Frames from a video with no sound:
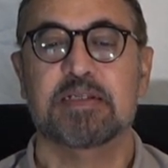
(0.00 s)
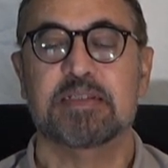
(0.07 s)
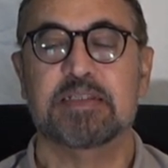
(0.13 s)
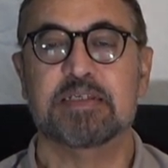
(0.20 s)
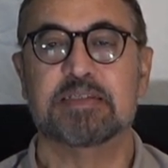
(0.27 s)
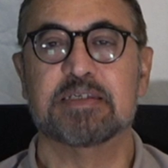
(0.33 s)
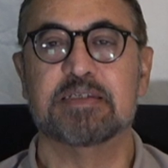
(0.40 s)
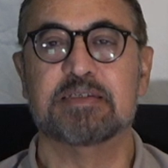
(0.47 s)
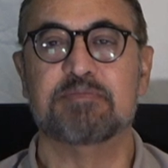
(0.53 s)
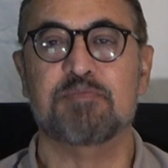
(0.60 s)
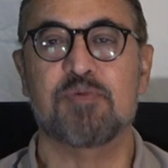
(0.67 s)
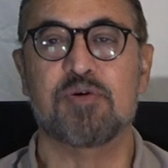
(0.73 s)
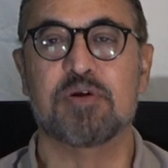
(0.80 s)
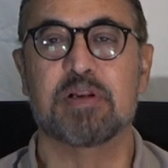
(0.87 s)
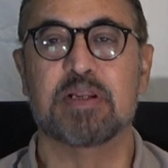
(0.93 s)
This is
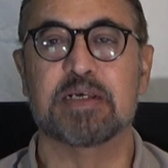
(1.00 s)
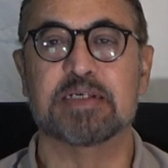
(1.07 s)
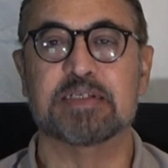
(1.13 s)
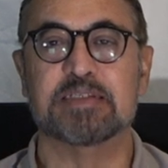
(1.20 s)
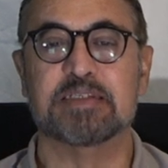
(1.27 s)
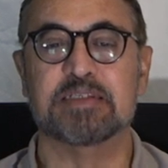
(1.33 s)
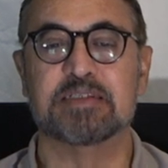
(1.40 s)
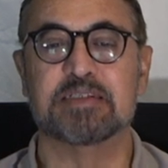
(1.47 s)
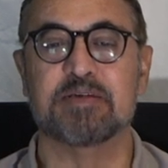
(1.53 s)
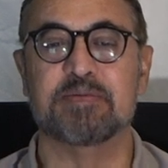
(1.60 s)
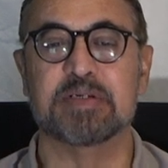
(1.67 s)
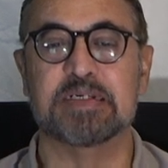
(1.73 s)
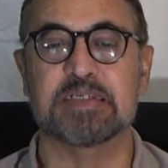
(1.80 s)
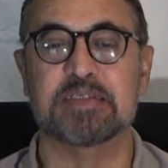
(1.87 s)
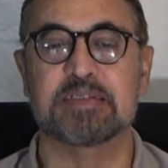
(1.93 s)
more like a
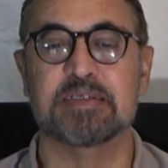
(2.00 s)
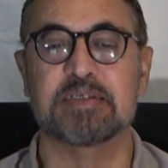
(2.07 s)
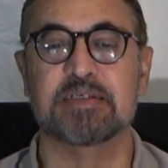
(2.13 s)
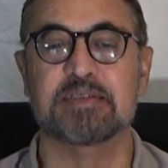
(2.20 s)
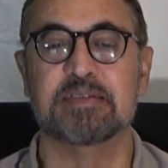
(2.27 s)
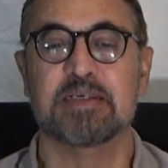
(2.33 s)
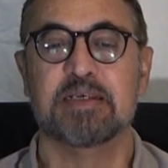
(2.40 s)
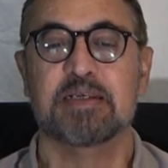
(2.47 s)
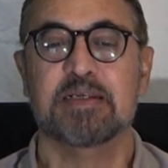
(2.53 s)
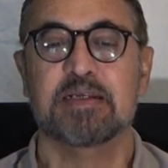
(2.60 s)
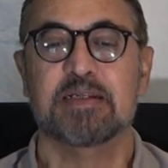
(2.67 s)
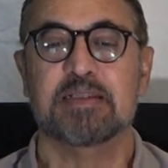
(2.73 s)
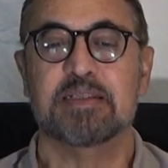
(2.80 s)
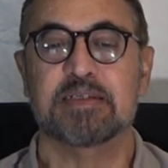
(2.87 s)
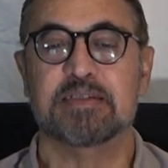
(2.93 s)
systemic disease.
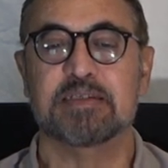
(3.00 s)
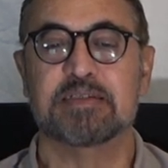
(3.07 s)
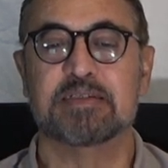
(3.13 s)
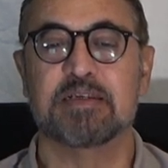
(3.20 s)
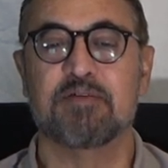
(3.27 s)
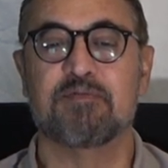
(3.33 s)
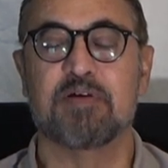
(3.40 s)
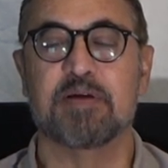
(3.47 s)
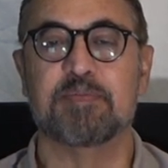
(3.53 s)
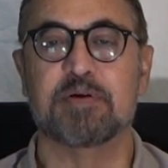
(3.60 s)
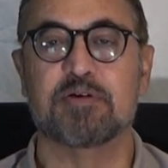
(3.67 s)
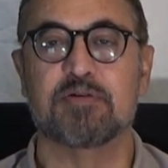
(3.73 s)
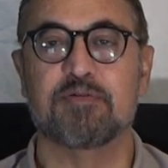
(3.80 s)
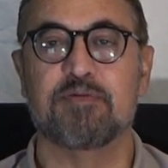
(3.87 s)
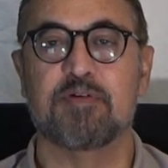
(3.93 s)
There's a stiff
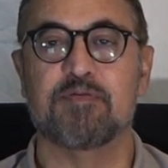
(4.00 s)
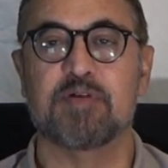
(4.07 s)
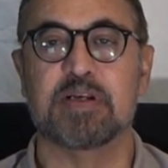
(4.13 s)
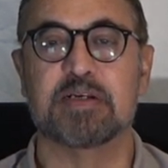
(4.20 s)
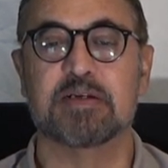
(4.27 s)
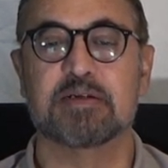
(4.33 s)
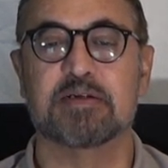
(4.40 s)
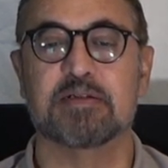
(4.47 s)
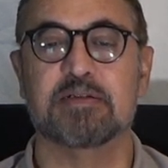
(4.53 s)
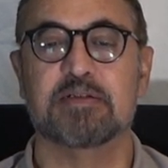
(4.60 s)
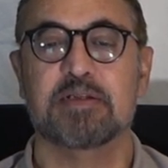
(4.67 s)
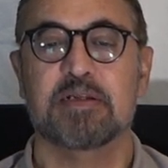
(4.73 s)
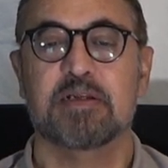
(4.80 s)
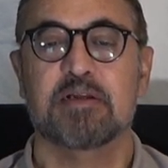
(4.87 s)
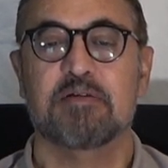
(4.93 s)
hypertrophic ventricle
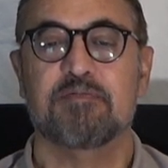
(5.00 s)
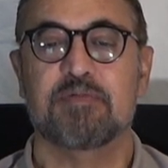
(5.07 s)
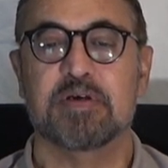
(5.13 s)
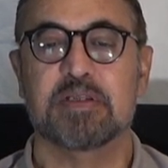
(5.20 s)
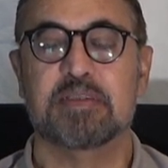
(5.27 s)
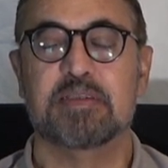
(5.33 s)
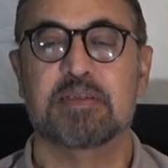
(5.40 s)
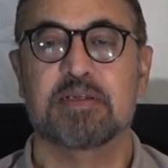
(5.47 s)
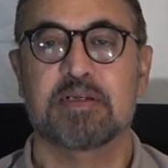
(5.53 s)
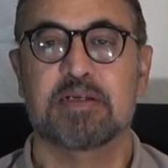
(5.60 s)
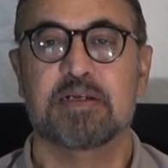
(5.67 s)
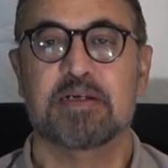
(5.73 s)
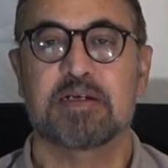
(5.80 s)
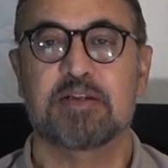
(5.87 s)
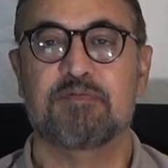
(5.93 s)
with
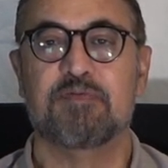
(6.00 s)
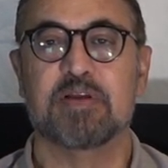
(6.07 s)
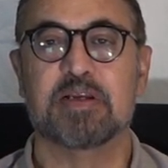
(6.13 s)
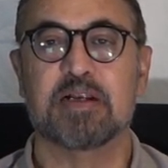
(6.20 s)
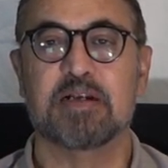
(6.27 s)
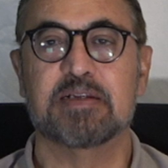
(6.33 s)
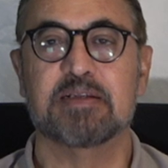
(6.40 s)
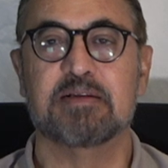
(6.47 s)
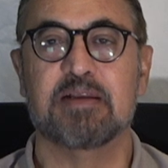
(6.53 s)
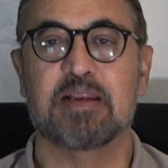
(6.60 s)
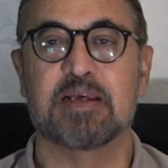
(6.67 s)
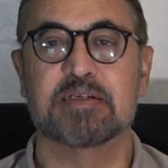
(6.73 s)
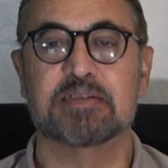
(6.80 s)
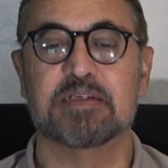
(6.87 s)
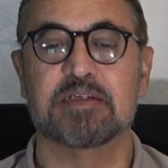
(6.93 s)
difficulty
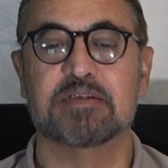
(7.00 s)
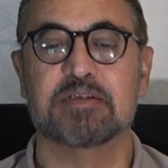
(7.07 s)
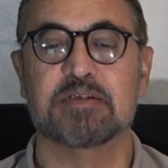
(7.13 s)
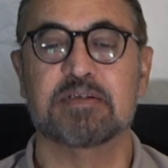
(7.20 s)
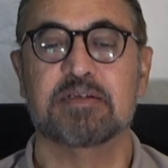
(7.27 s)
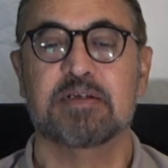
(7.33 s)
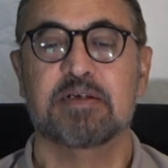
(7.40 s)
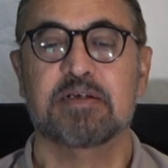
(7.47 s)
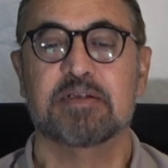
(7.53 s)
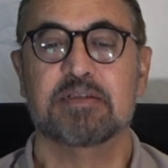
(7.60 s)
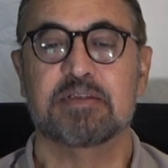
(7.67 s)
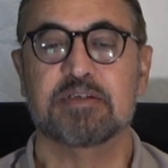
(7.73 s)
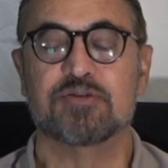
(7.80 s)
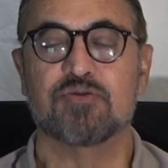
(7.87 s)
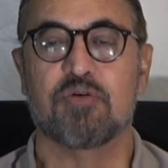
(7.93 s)
relaxation.
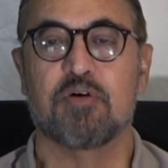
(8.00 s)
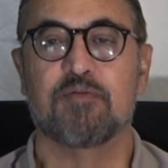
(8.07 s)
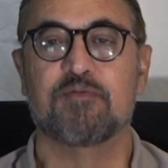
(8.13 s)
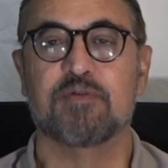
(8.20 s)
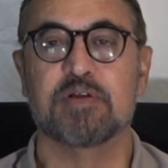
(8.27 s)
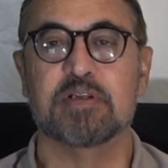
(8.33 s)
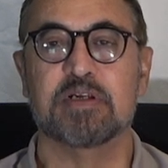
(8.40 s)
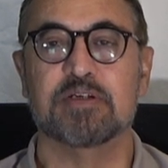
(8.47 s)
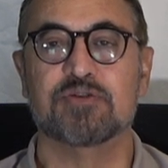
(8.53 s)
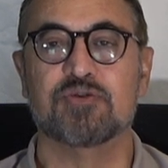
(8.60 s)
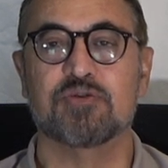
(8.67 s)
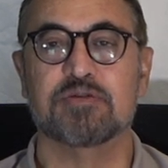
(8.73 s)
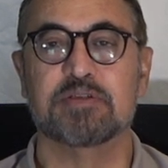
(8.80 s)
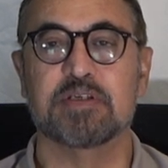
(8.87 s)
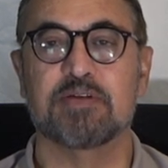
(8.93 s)
This often
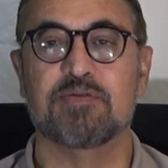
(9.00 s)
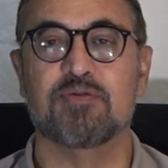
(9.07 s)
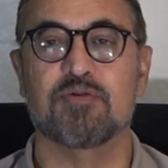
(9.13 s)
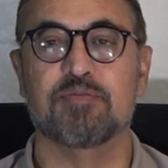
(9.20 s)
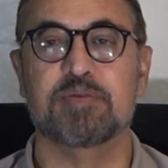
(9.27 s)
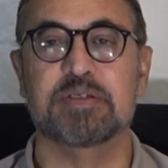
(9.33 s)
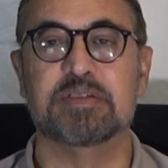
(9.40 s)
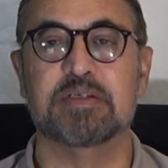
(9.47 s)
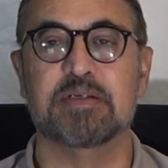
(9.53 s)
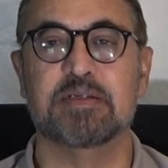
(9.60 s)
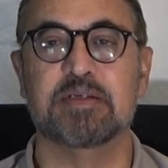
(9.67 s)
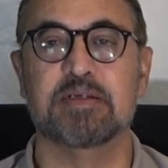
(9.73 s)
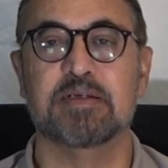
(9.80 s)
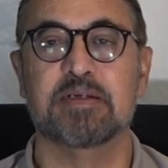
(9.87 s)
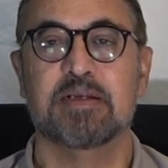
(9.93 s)
associated with
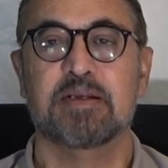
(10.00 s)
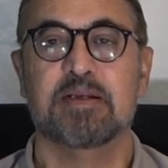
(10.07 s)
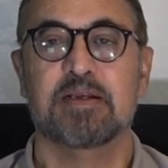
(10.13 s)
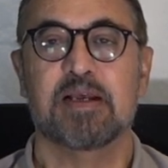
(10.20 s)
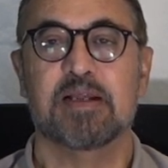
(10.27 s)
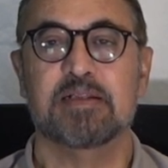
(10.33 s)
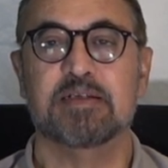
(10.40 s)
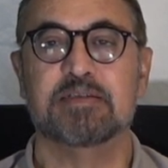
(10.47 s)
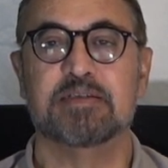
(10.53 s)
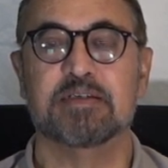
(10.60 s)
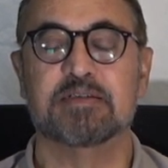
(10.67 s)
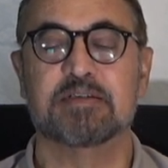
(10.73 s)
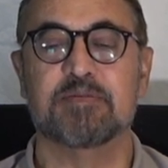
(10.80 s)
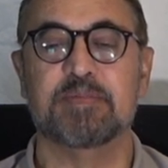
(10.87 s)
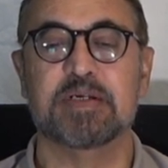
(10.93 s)
obesity, and the
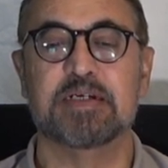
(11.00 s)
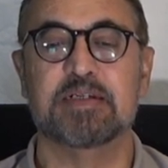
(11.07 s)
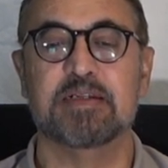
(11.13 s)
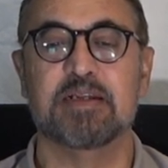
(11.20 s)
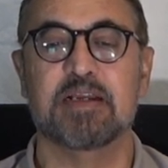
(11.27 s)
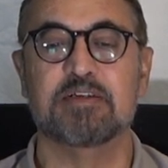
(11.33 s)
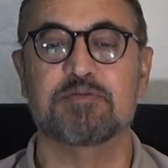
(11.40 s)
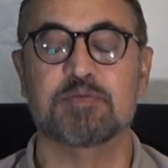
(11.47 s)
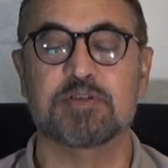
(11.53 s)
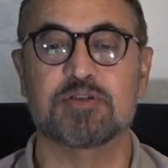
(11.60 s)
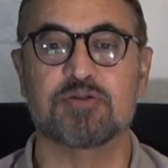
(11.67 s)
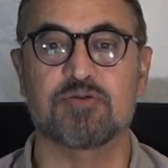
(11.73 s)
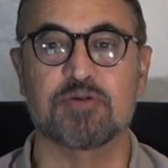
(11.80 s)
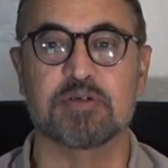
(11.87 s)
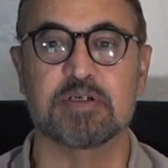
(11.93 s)
systemic
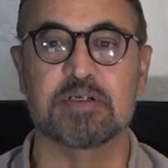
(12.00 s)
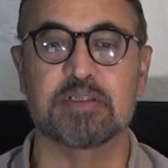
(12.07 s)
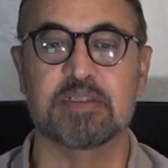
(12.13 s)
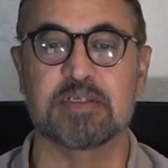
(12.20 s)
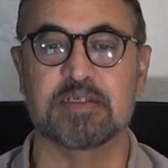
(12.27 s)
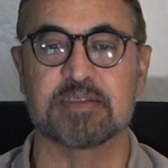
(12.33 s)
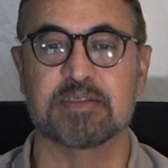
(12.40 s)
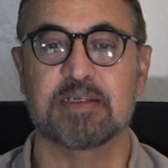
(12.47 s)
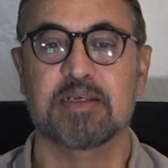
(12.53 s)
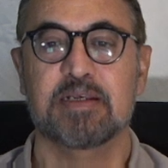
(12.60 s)
derangements noted in this.